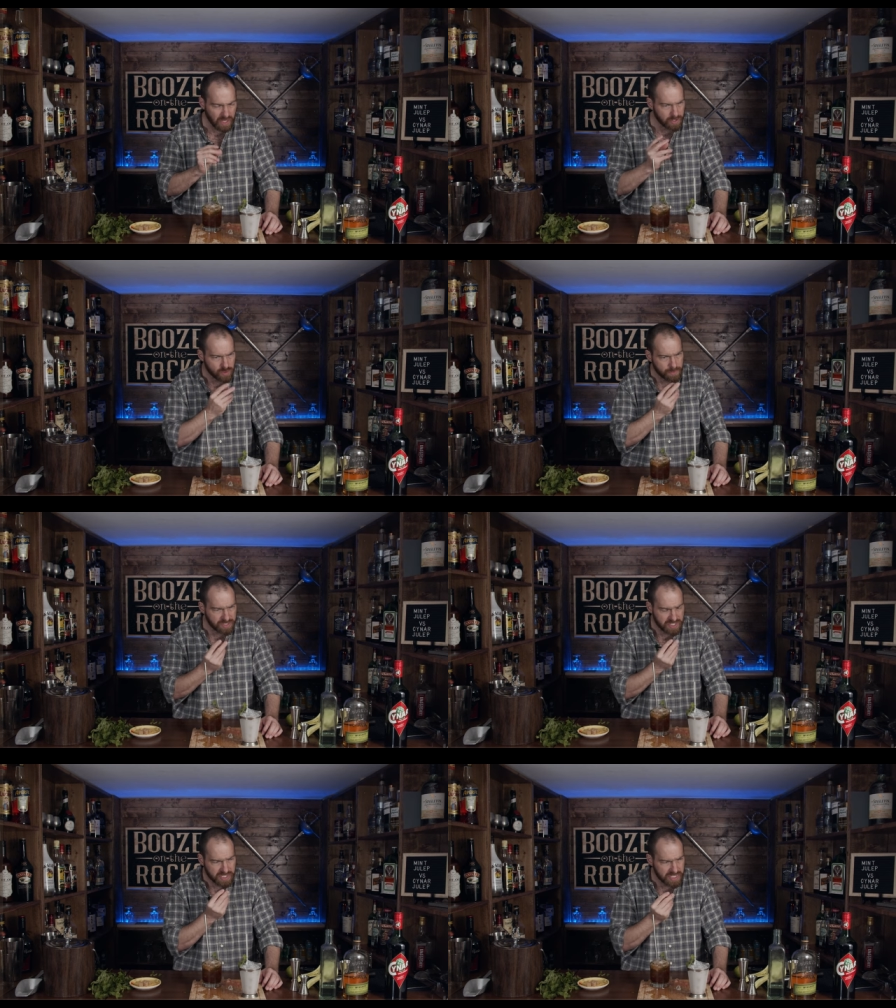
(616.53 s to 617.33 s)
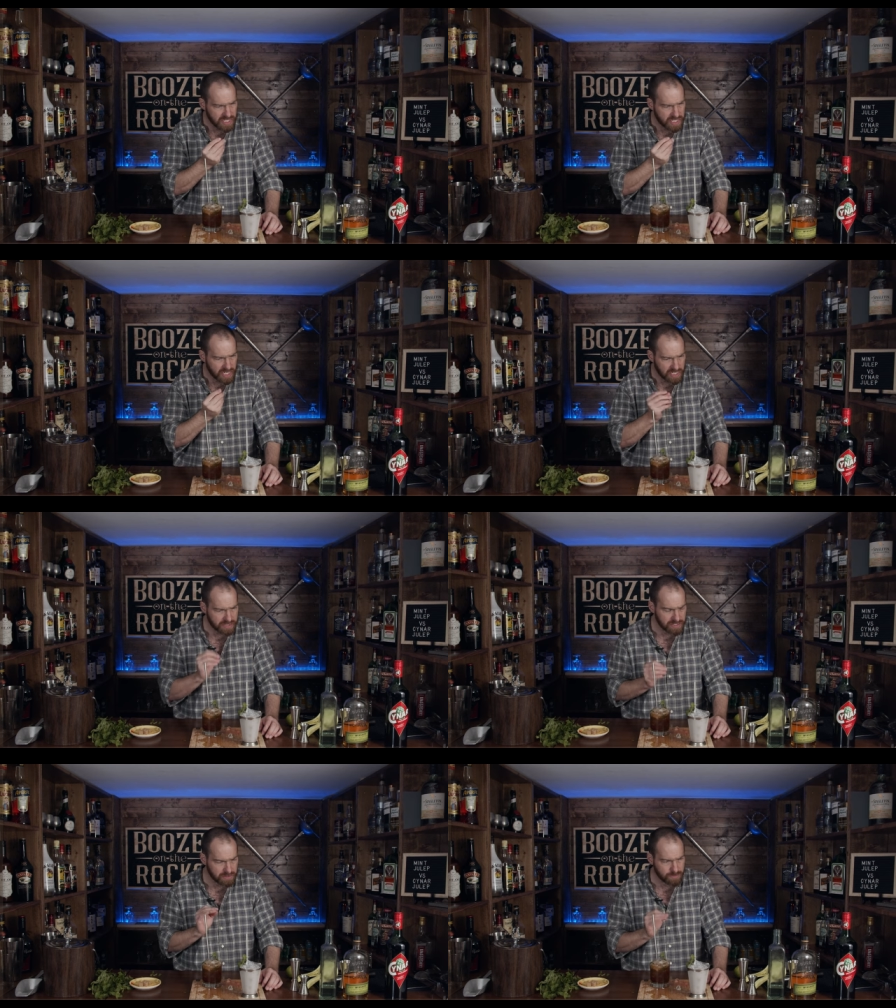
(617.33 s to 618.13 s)
You don't get much of the, uh,
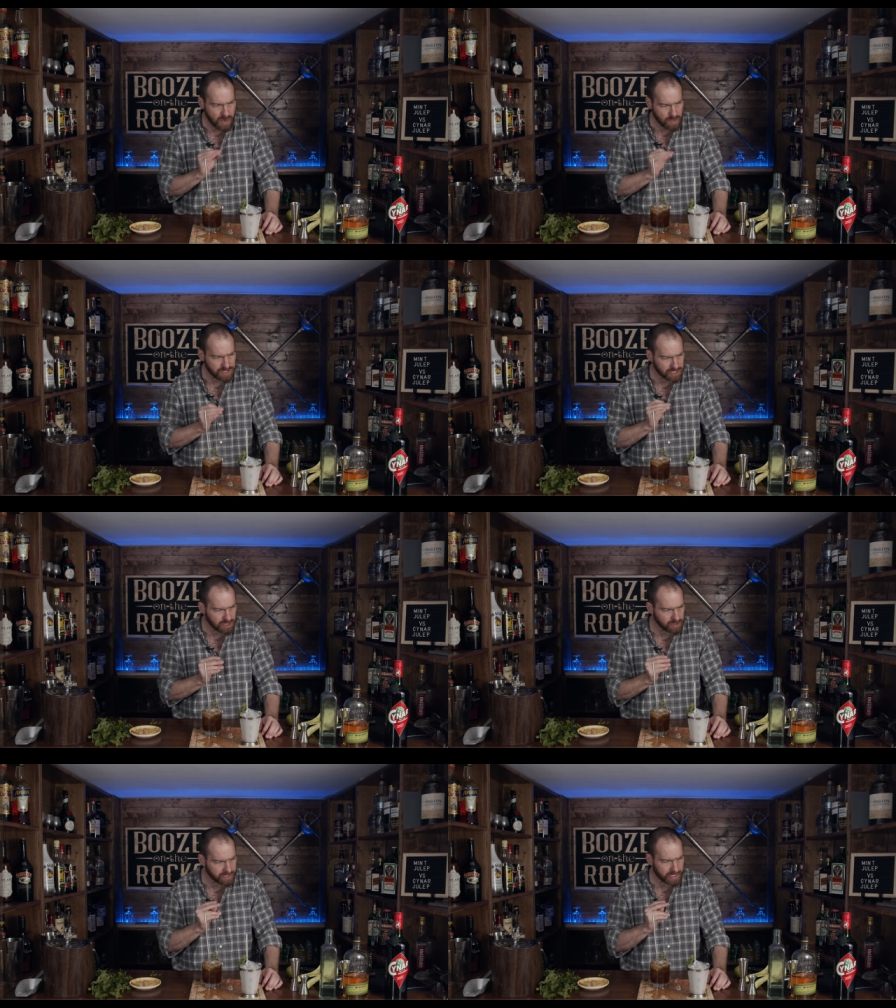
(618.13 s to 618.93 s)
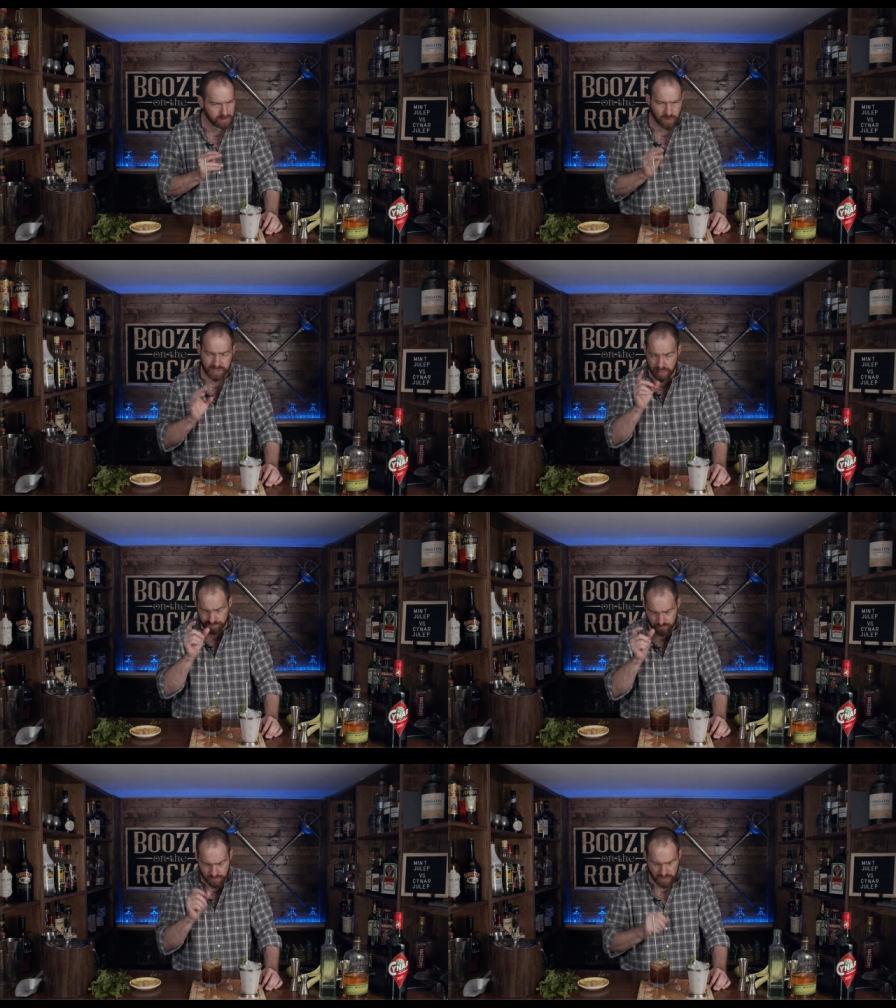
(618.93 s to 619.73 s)
the, the, brown sugar in there or
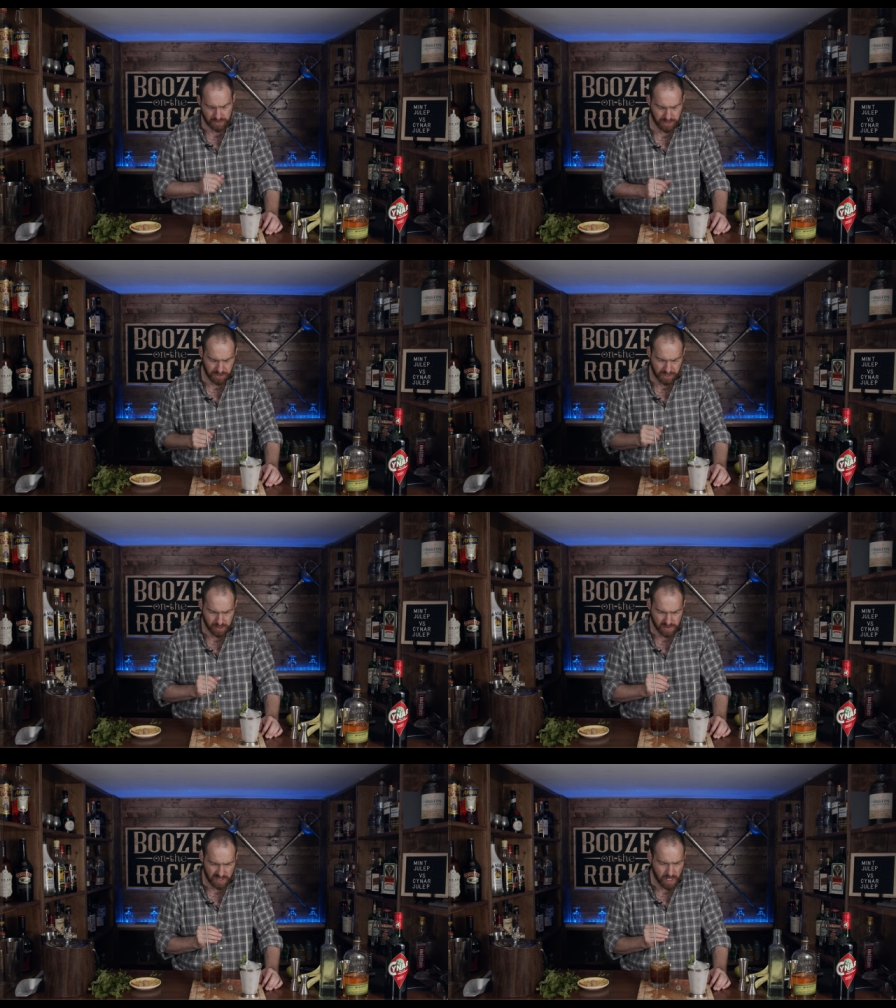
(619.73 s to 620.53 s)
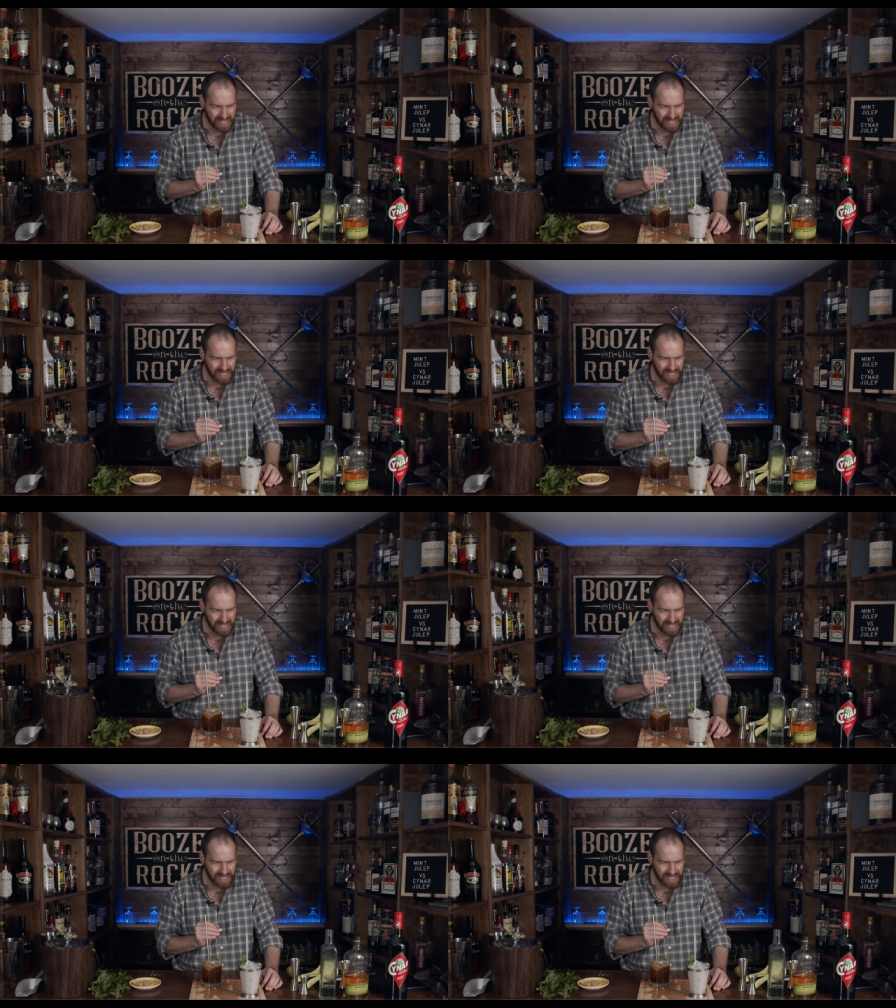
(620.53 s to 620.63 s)
the, the sugar cubes,